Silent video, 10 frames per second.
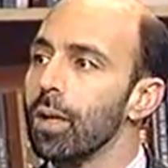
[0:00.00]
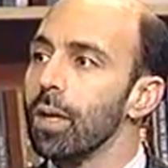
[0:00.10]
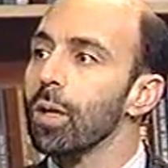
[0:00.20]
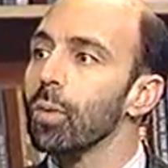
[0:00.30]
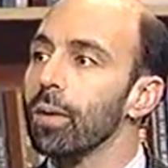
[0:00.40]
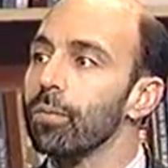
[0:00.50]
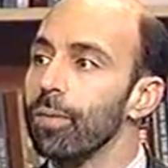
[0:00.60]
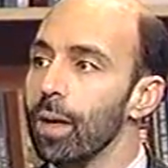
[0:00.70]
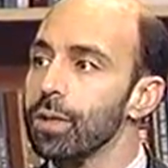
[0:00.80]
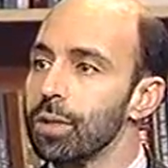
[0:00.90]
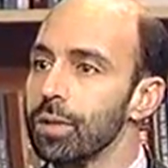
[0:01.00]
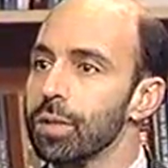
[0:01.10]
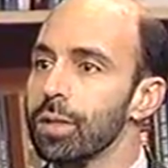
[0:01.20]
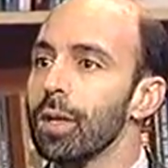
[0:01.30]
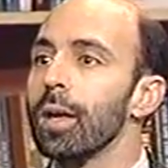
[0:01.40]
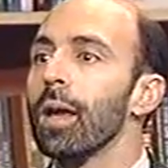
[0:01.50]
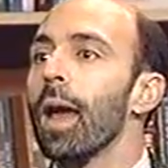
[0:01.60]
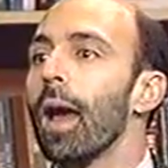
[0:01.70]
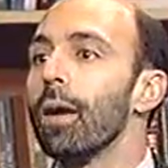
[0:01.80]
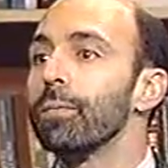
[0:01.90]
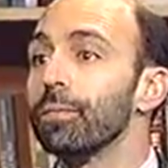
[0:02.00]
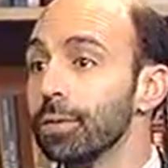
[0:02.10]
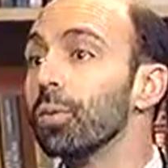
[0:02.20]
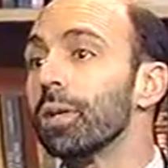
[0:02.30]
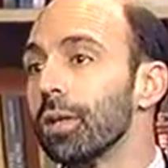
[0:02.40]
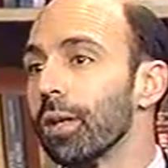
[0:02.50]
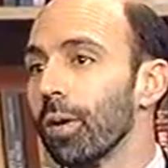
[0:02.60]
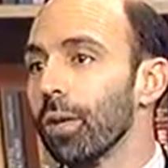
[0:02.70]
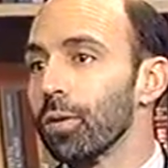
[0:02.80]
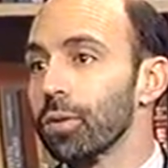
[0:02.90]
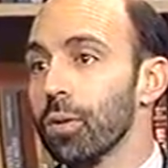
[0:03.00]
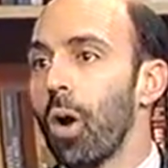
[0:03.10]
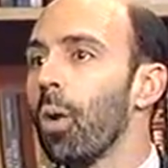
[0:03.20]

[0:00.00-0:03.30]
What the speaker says: ear infections have fluid in their ears